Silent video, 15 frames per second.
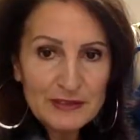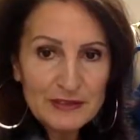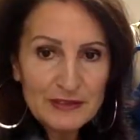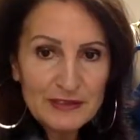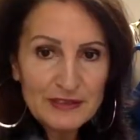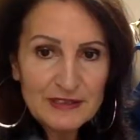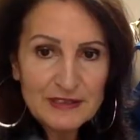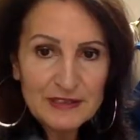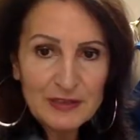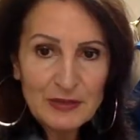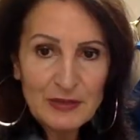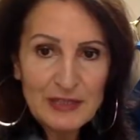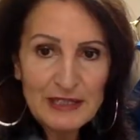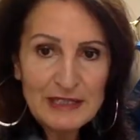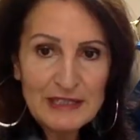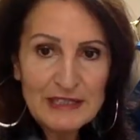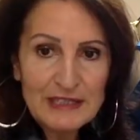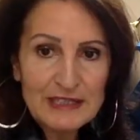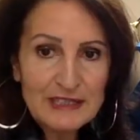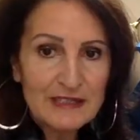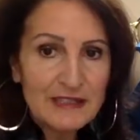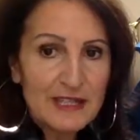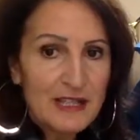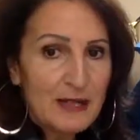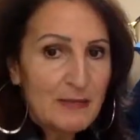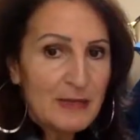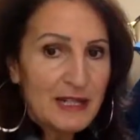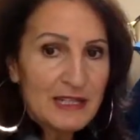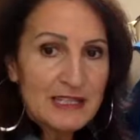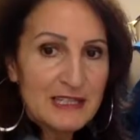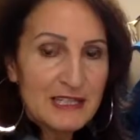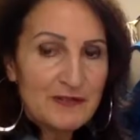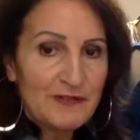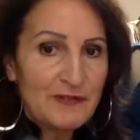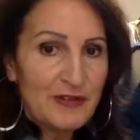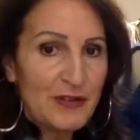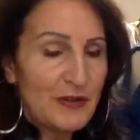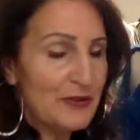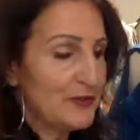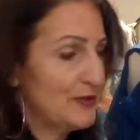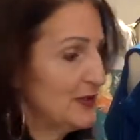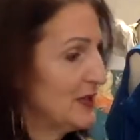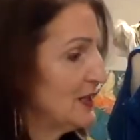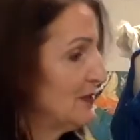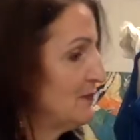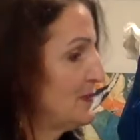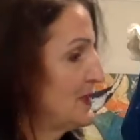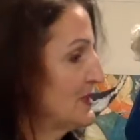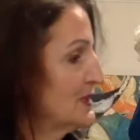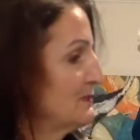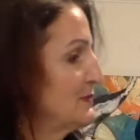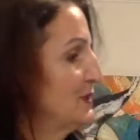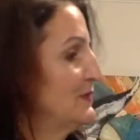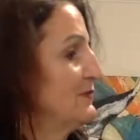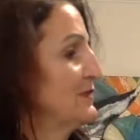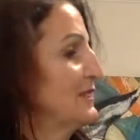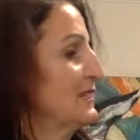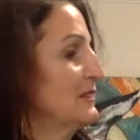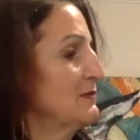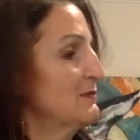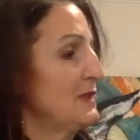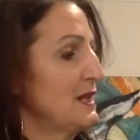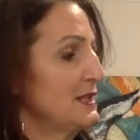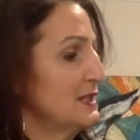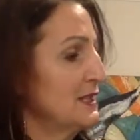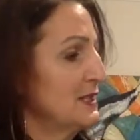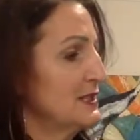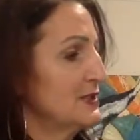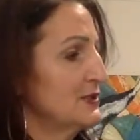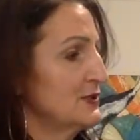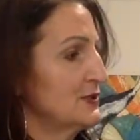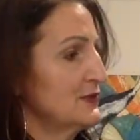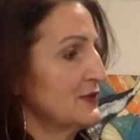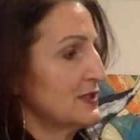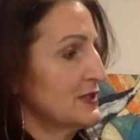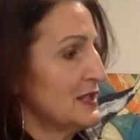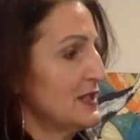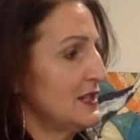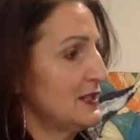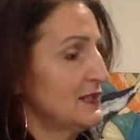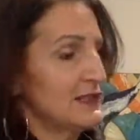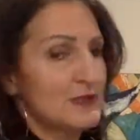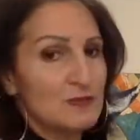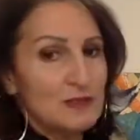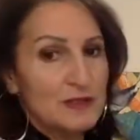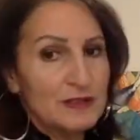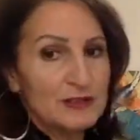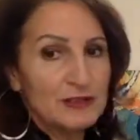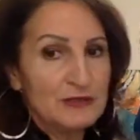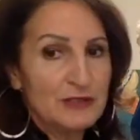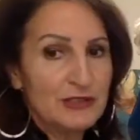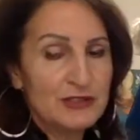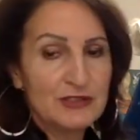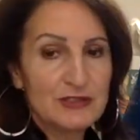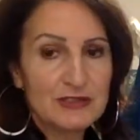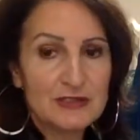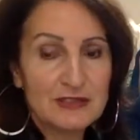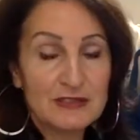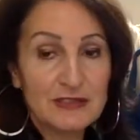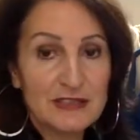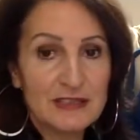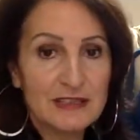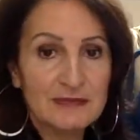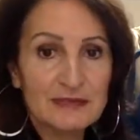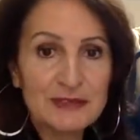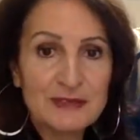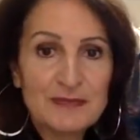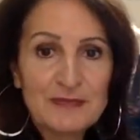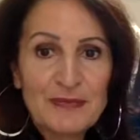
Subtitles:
There's square detail, plus there's floral, plus there's a bit of like a Mexican sort of style as well to it. It's just, I love it.